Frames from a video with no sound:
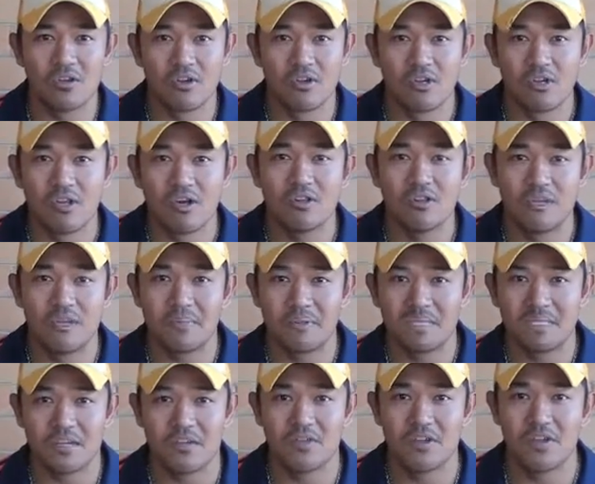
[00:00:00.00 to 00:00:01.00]
Got a whole heap of
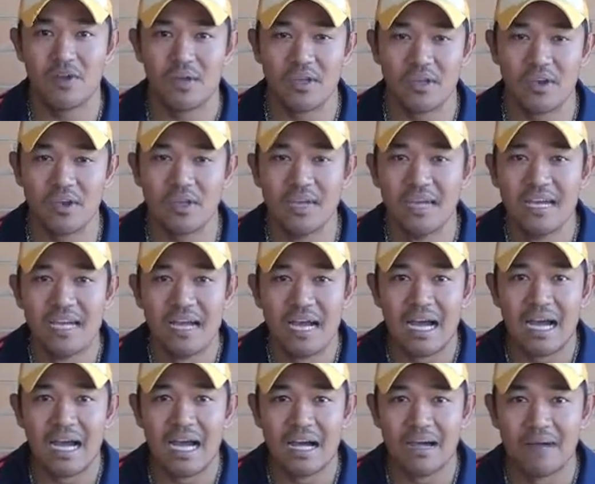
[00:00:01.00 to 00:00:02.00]
stuff going
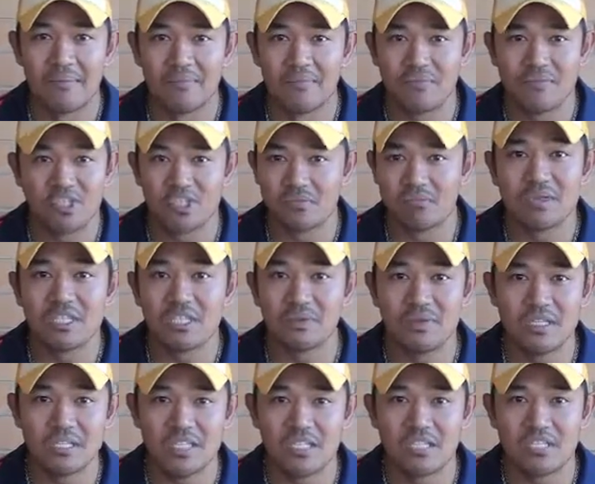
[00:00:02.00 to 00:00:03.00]
on. Just
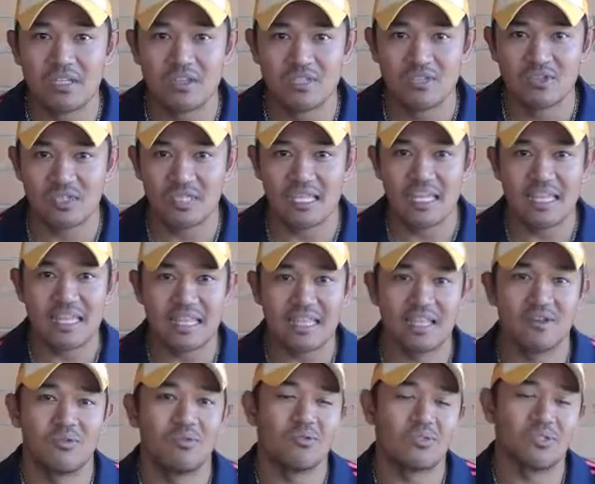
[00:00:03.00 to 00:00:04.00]
busy, so it's good to get out
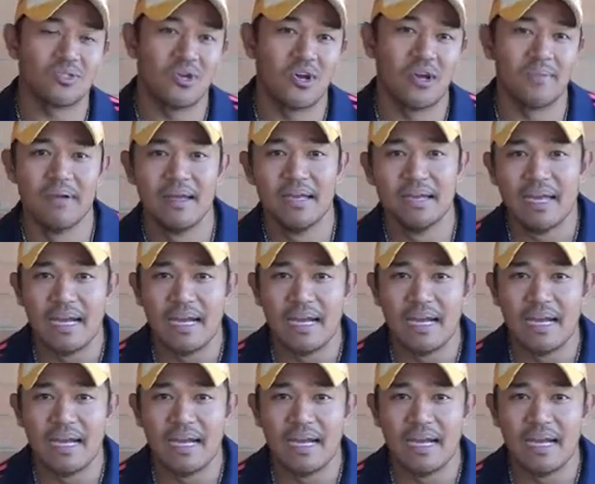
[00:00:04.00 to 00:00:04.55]
there all the time.